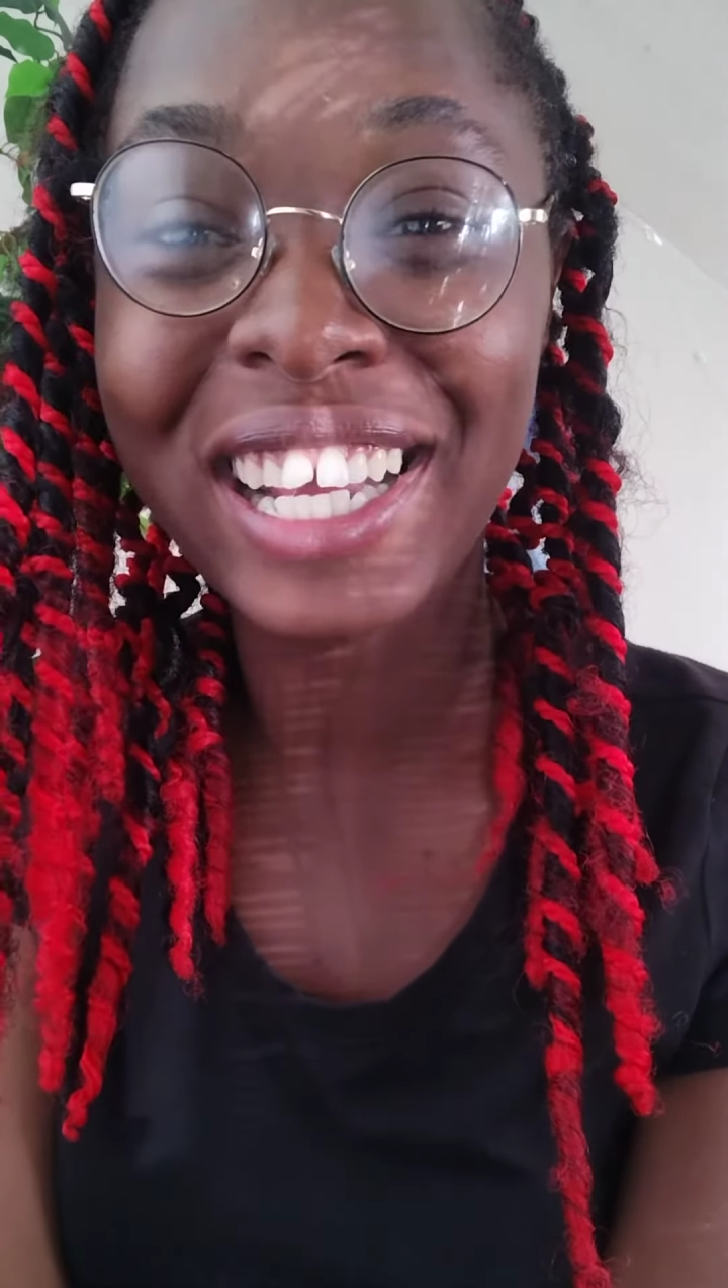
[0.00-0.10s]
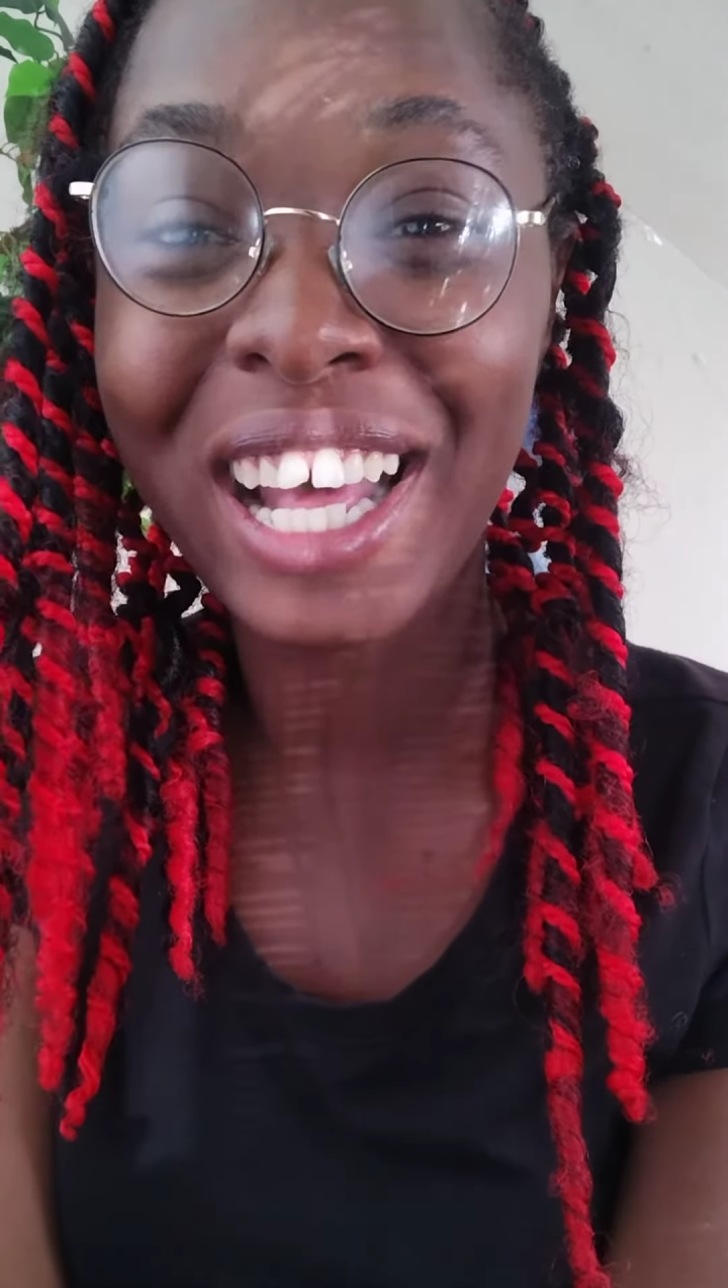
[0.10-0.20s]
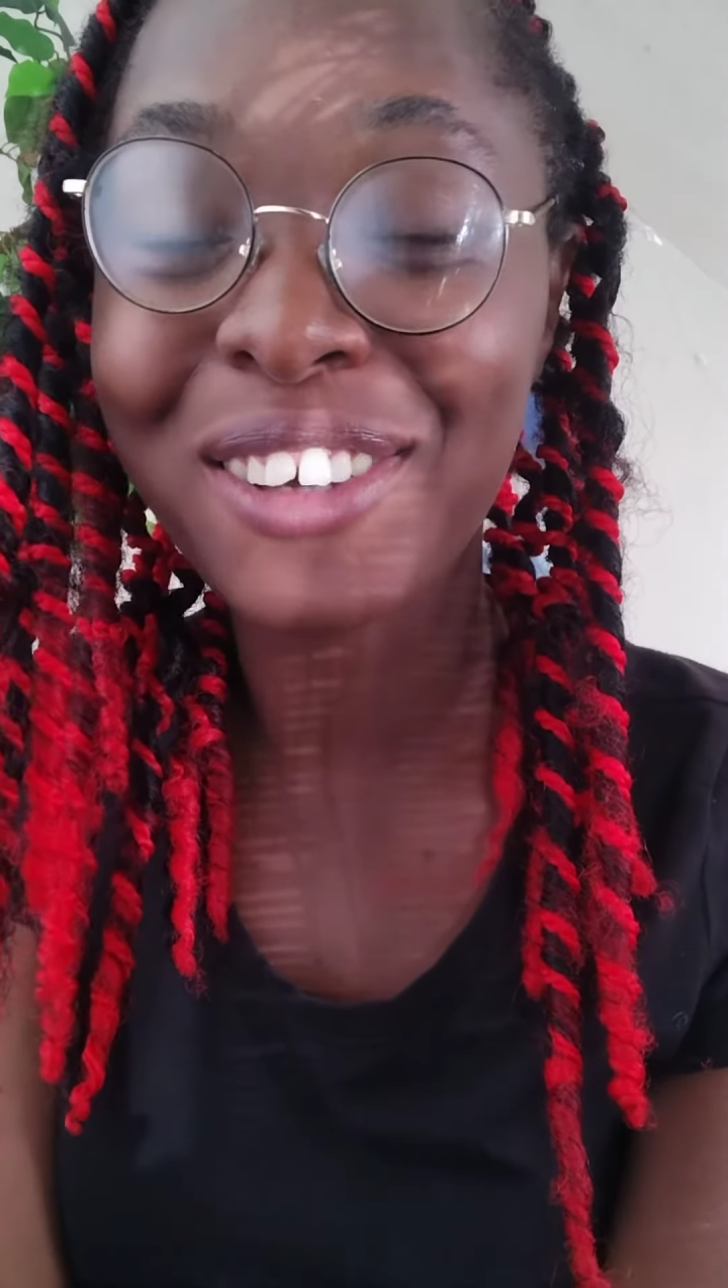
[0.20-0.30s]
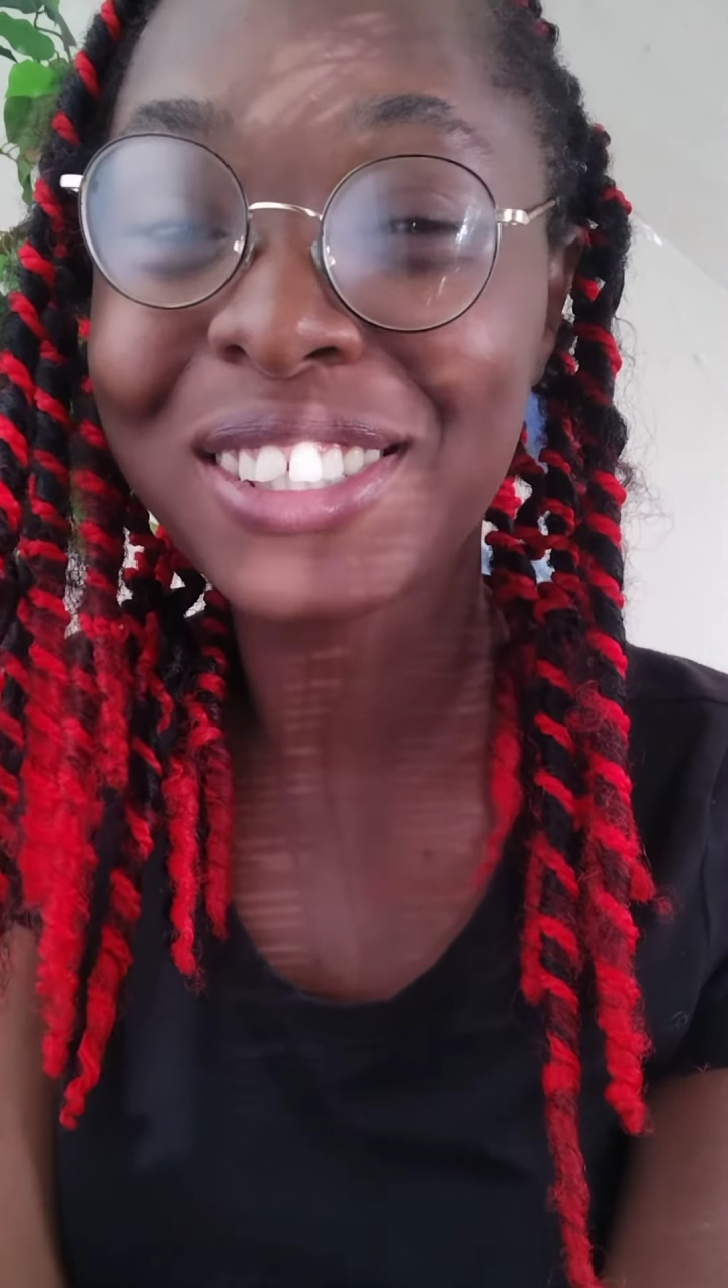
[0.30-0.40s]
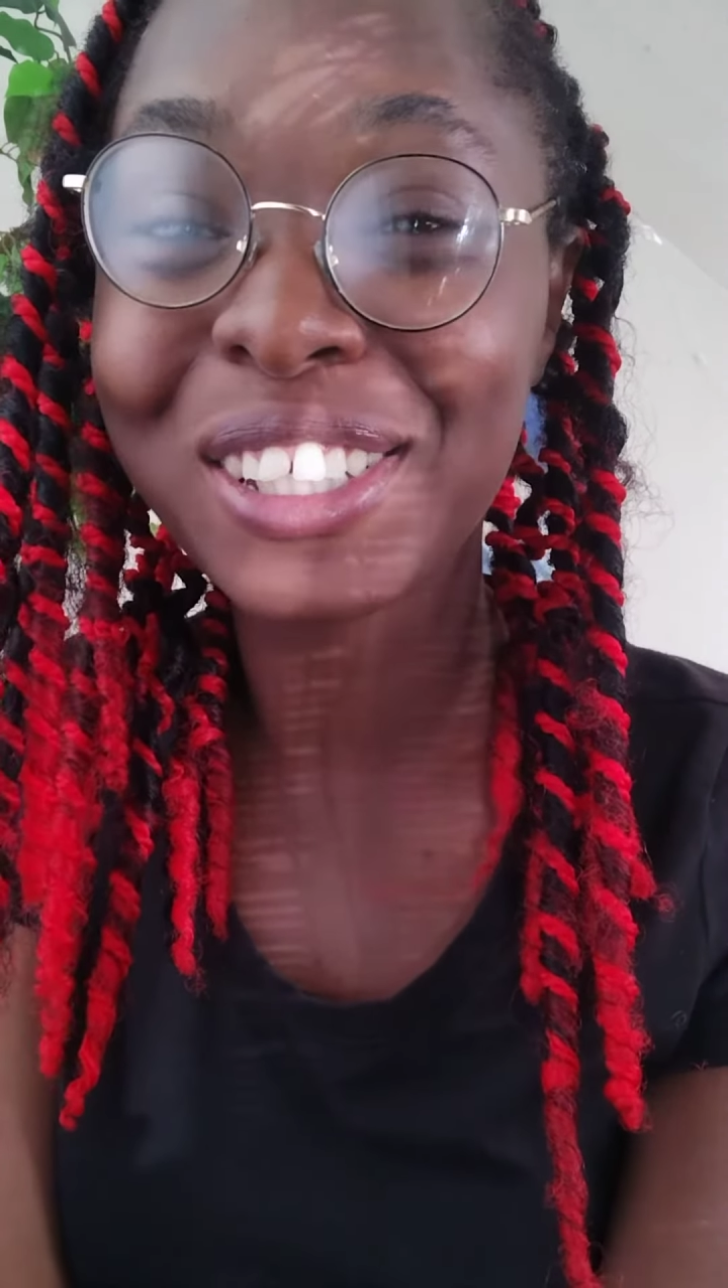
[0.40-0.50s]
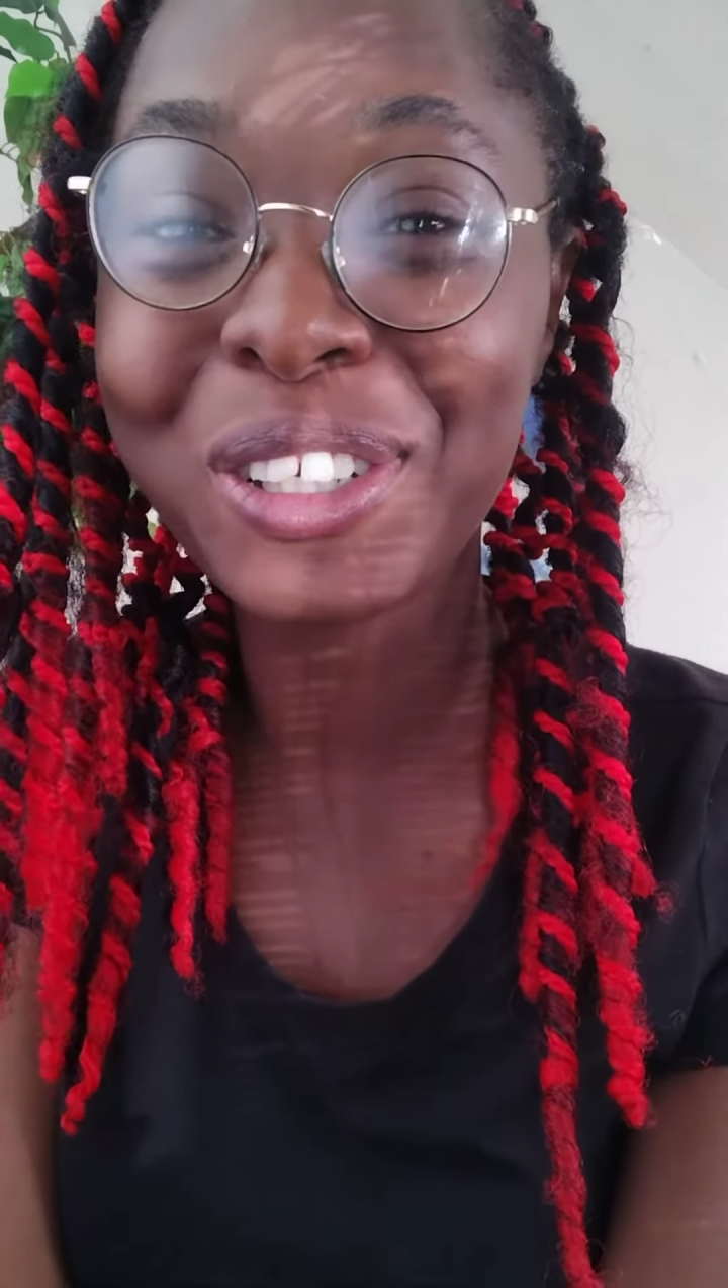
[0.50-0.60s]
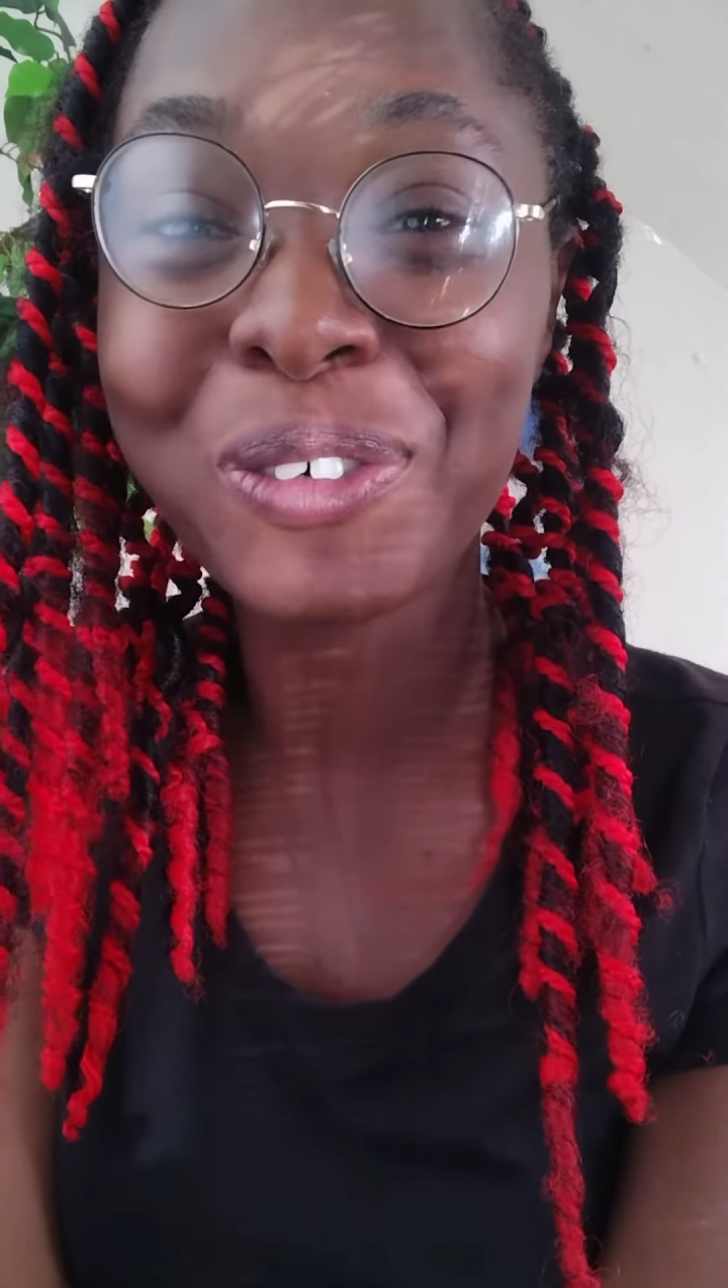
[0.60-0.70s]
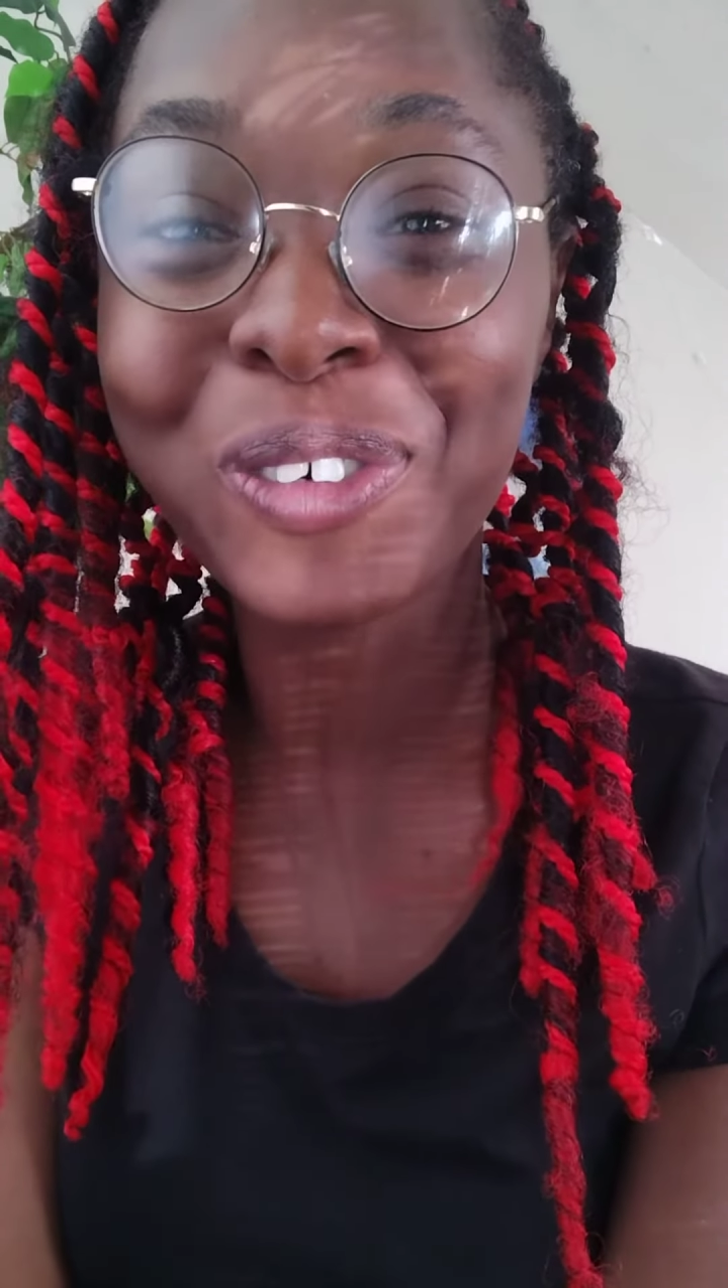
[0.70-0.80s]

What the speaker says: and I'll see you